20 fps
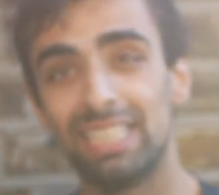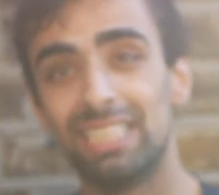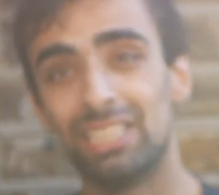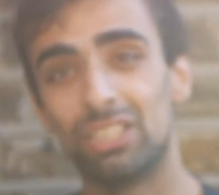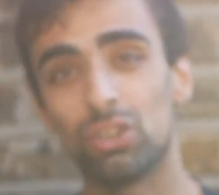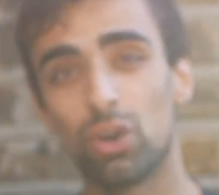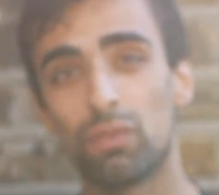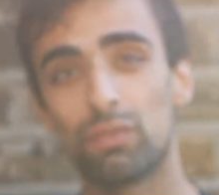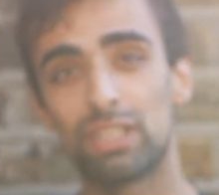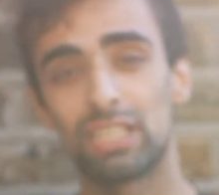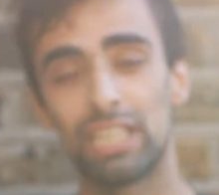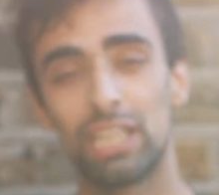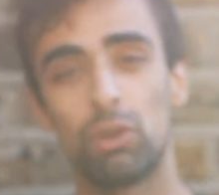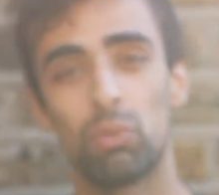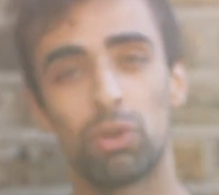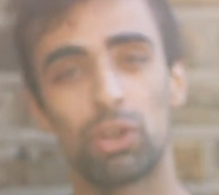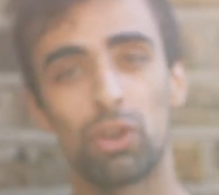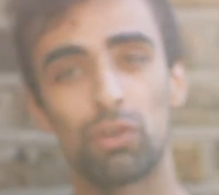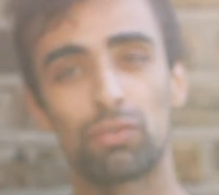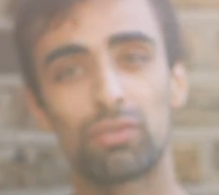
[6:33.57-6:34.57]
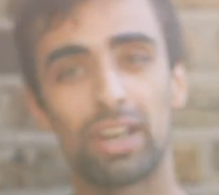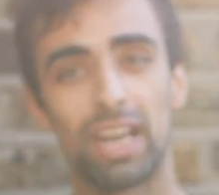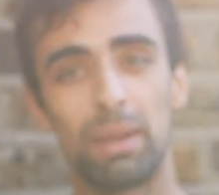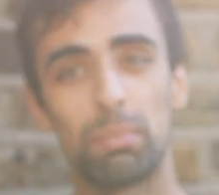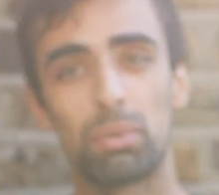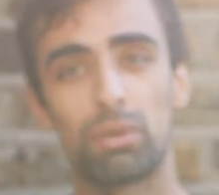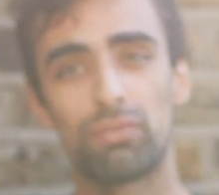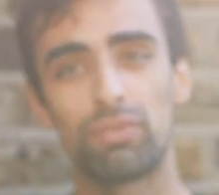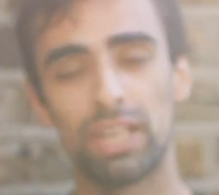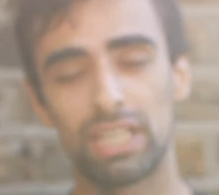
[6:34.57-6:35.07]
is obviously when you're
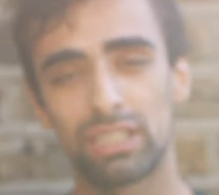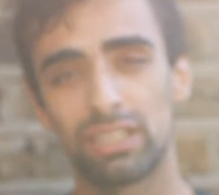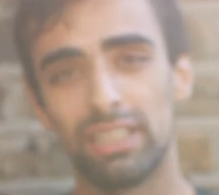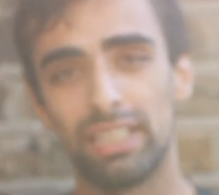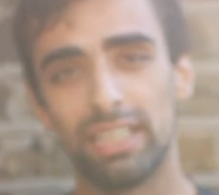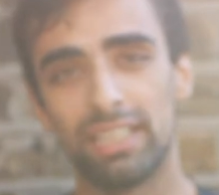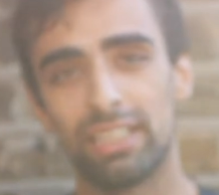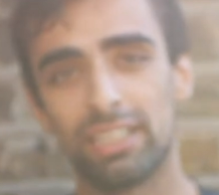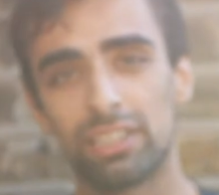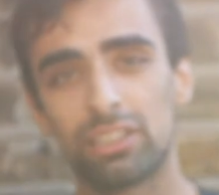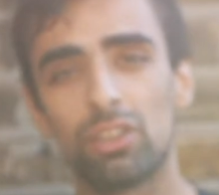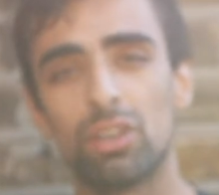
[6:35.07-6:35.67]
fighting professionally.